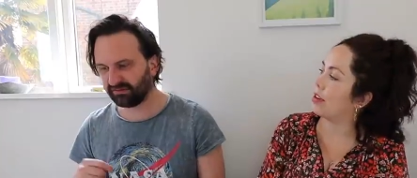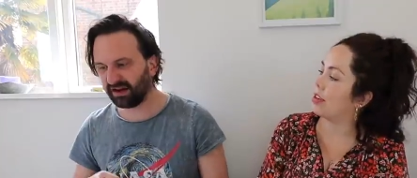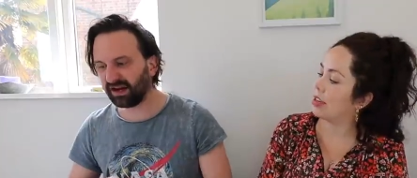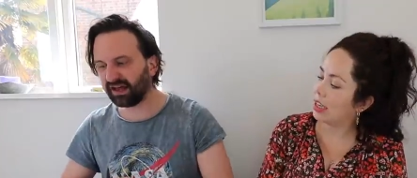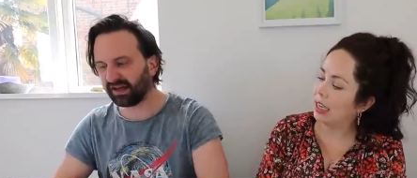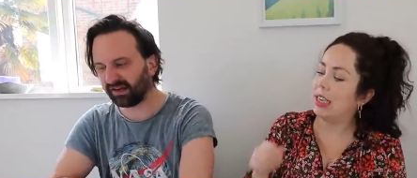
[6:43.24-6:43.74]
Speaker 1: Oh
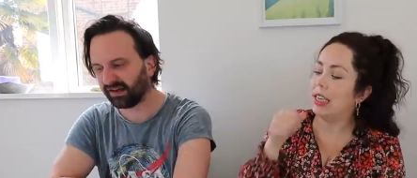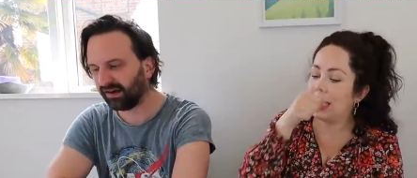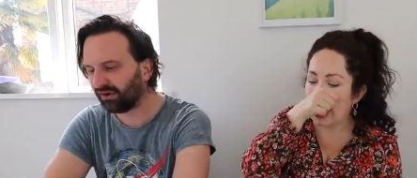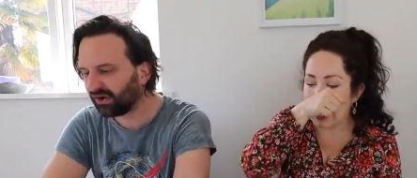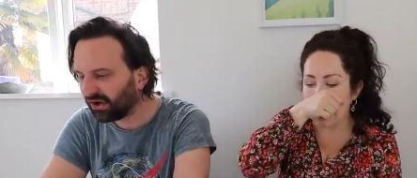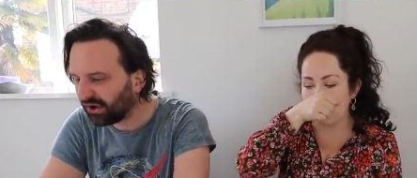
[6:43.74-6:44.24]
really? Oh,
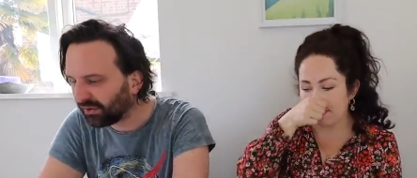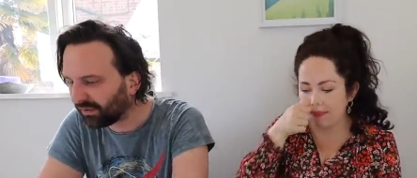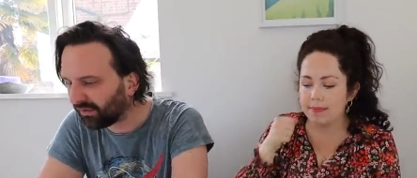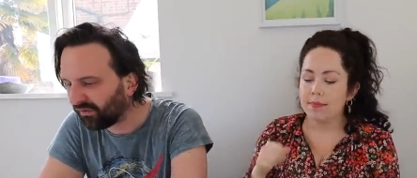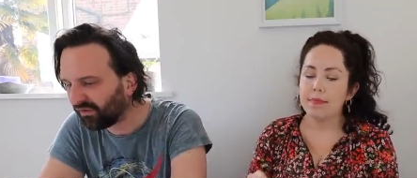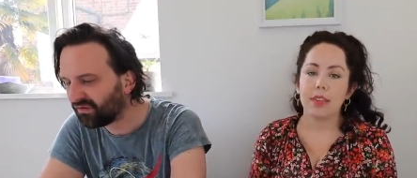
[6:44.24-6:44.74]
yeah. Cool.
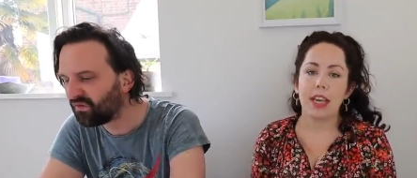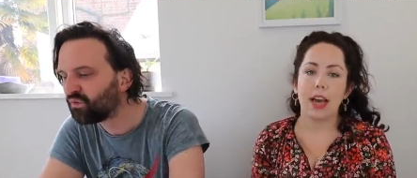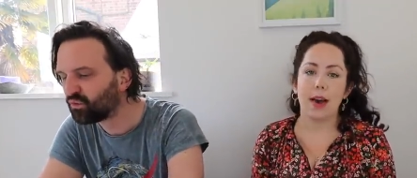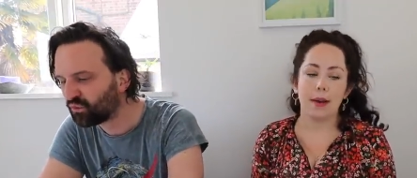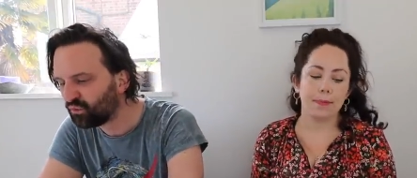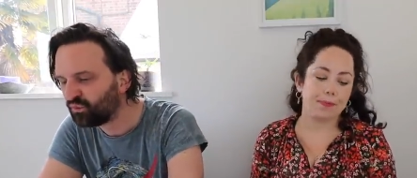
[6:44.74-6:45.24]

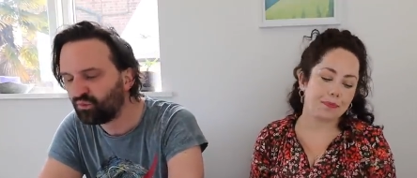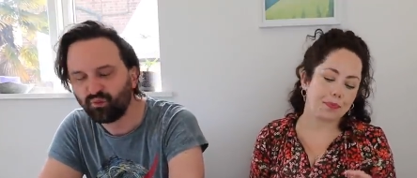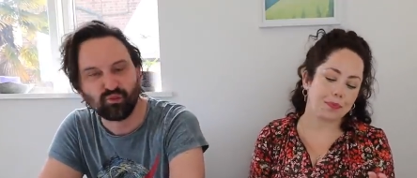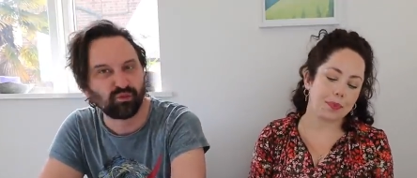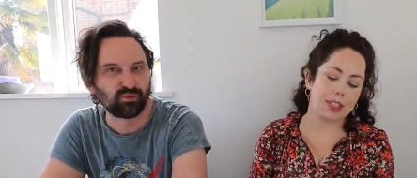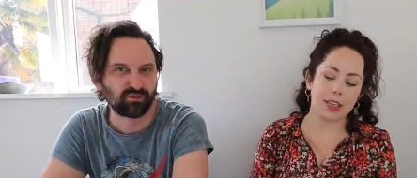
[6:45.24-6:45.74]
Yeah.
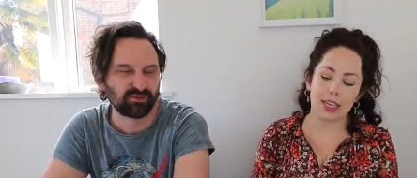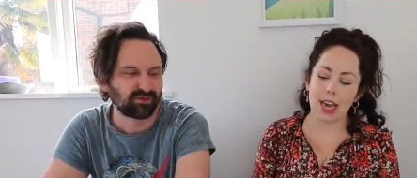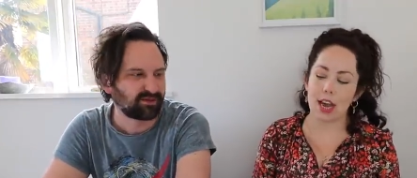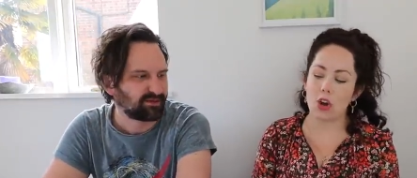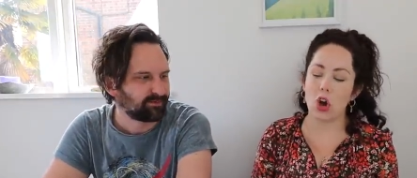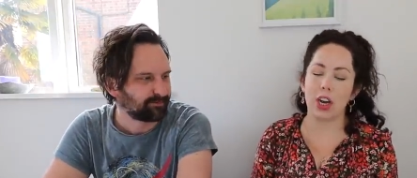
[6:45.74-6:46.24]
Didn't
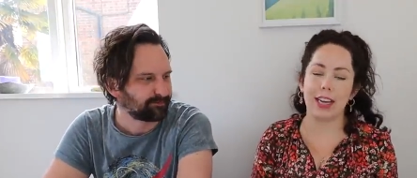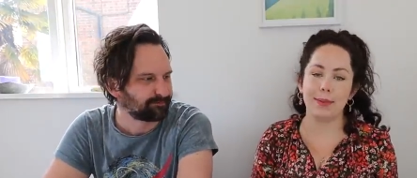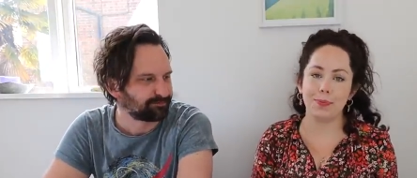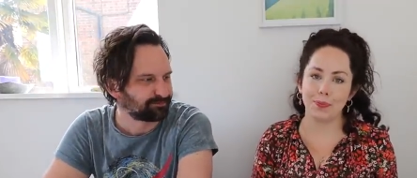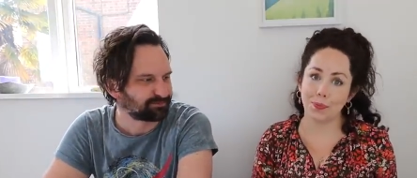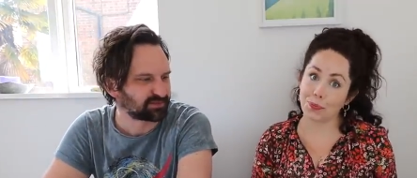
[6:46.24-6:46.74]
get
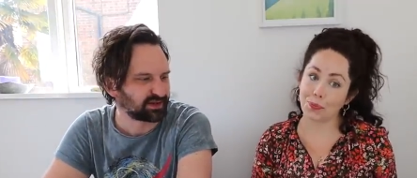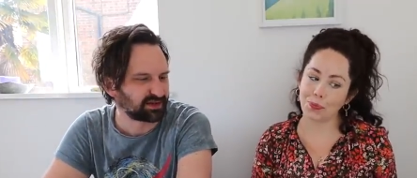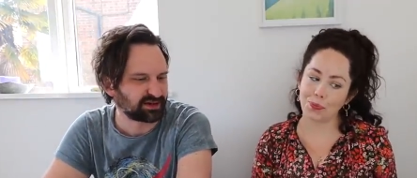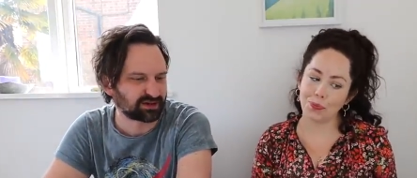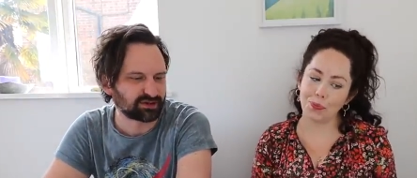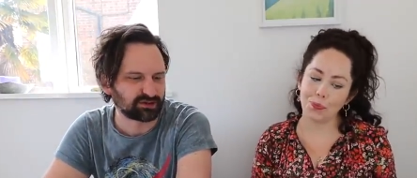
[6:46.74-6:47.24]
Colin.
Speaker 2: Didn't
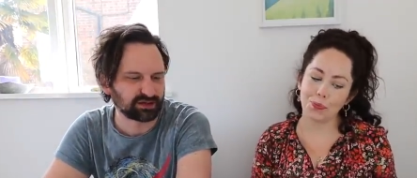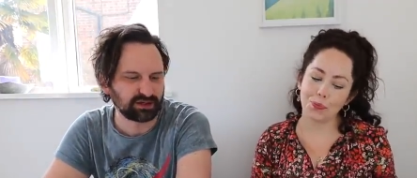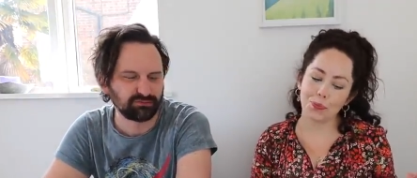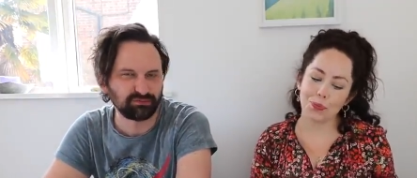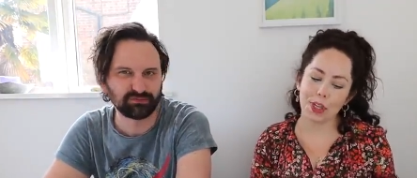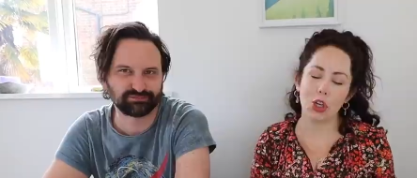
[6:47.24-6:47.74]
get
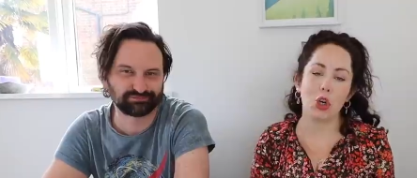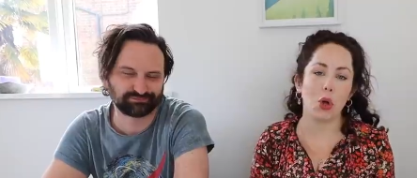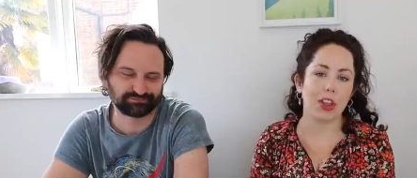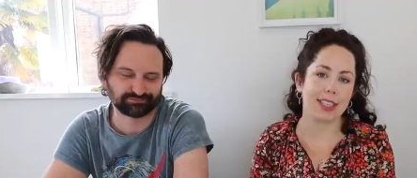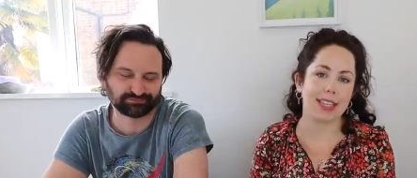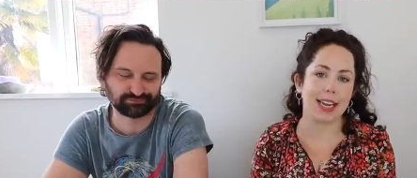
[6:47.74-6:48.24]
Colin.
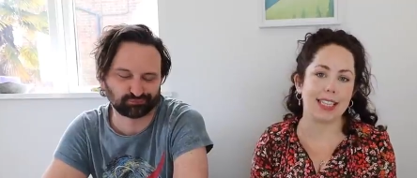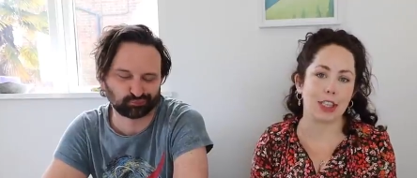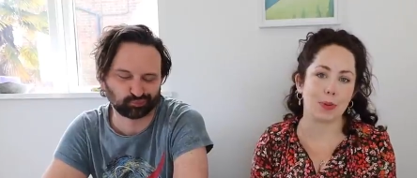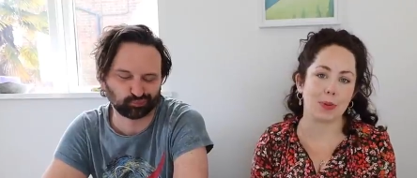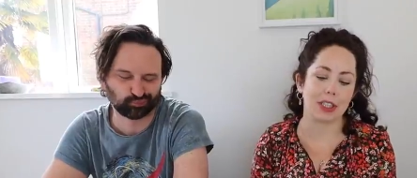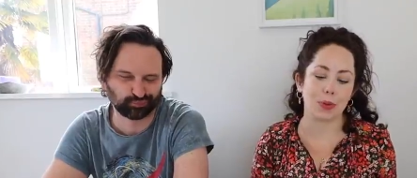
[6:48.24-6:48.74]
Speaker 1: Got the
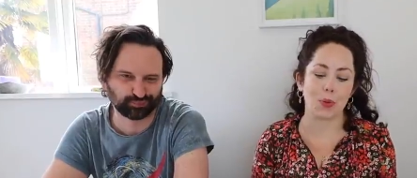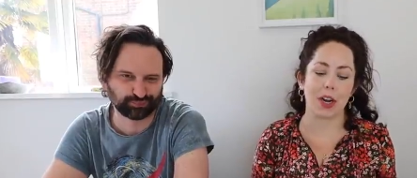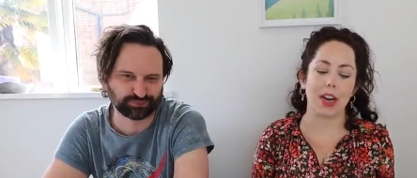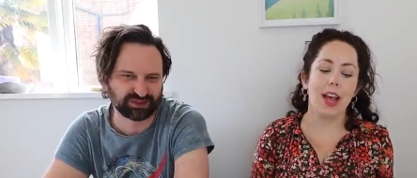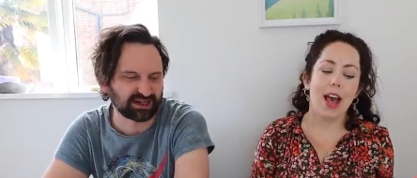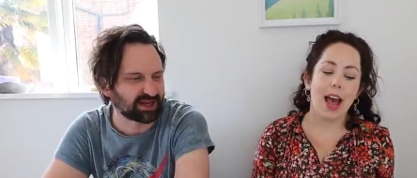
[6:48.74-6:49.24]
Sainsbury's
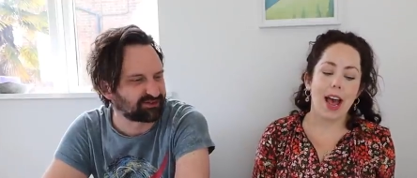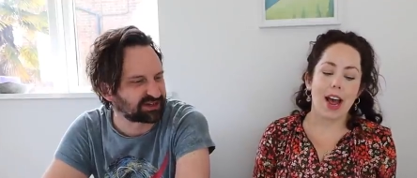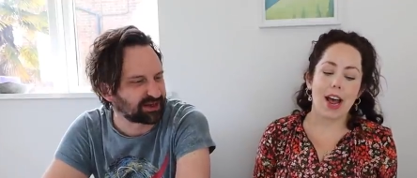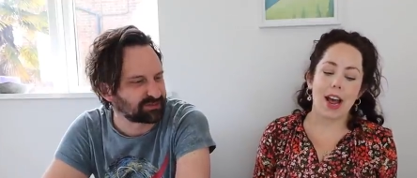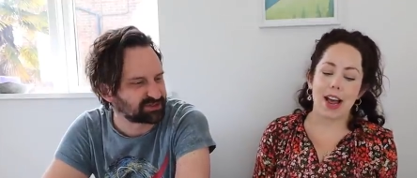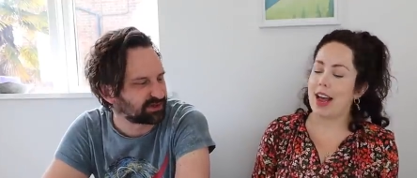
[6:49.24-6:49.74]
one.
Speaker 2: Did have a
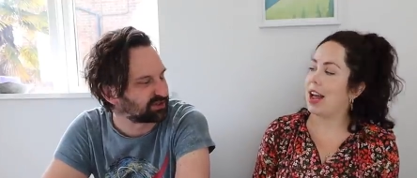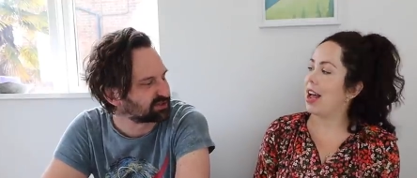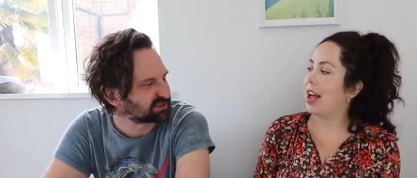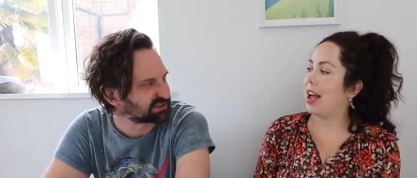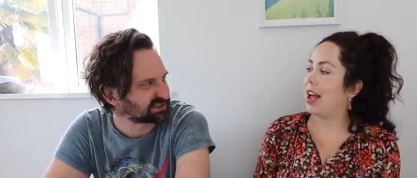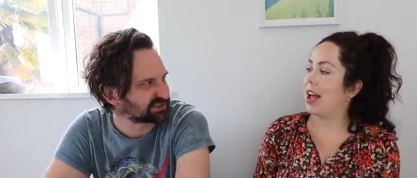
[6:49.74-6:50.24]
damaged
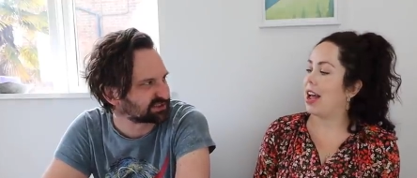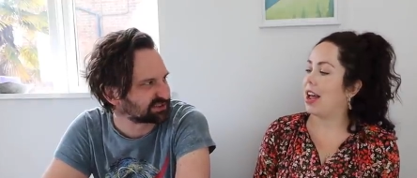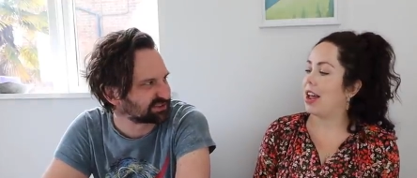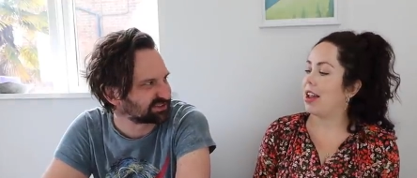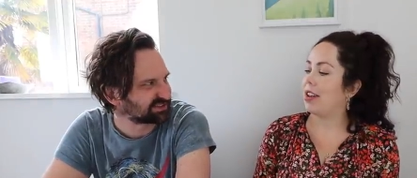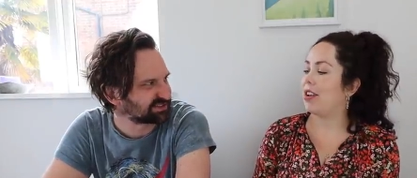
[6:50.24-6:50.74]
box?
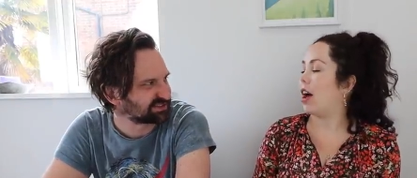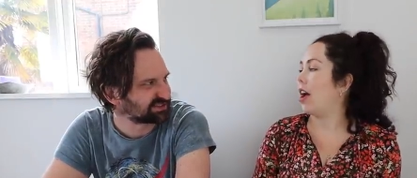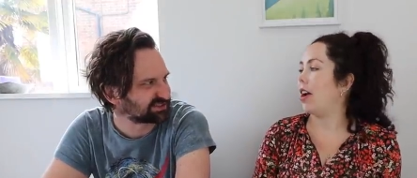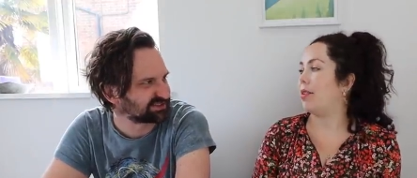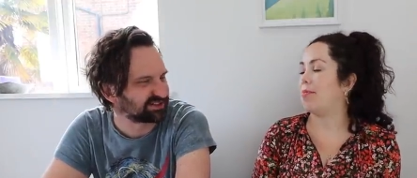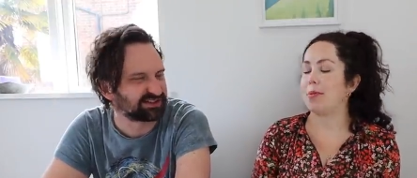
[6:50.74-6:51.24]

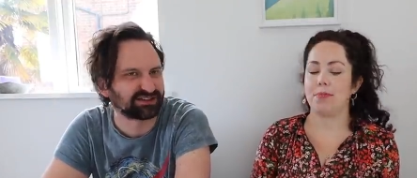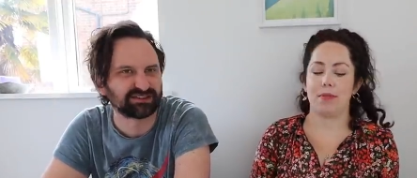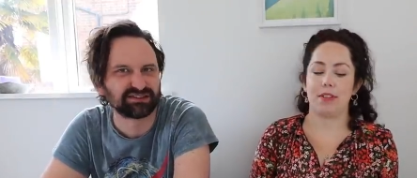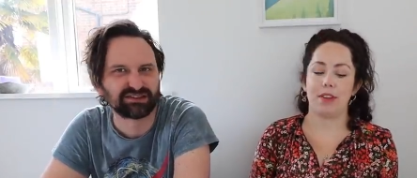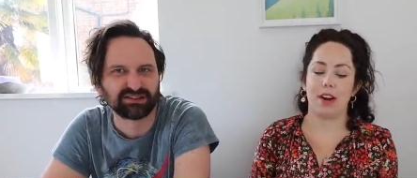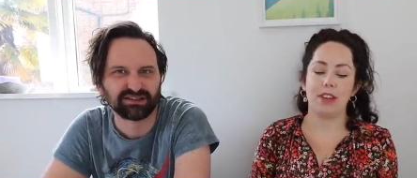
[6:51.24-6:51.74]
Speaker 1: No, probably.
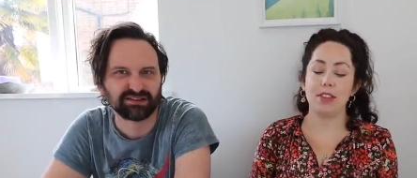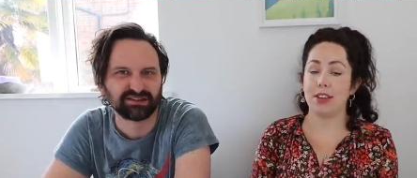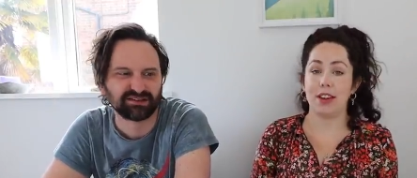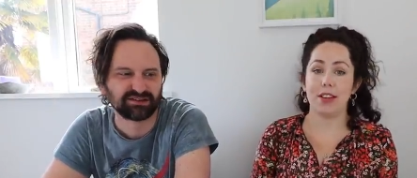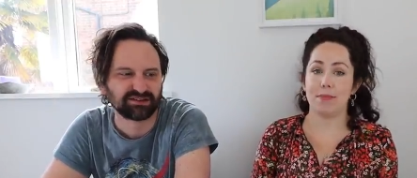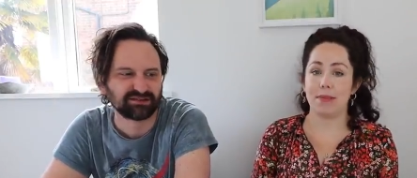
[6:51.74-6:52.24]
Oh. I don't
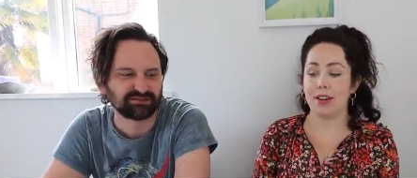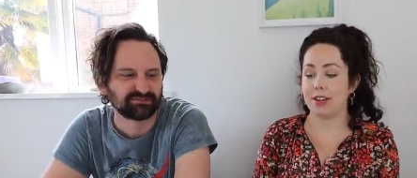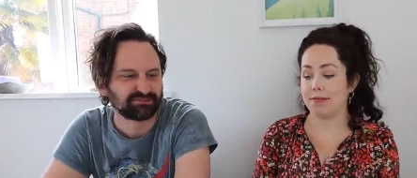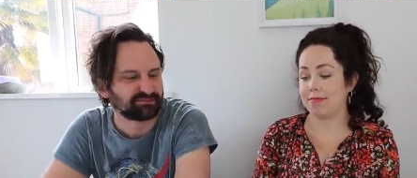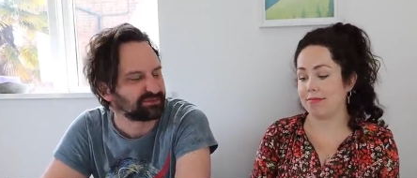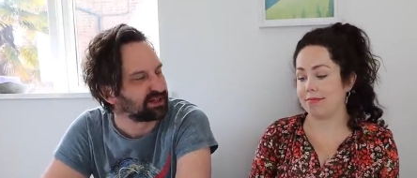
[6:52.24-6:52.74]
know. Might have.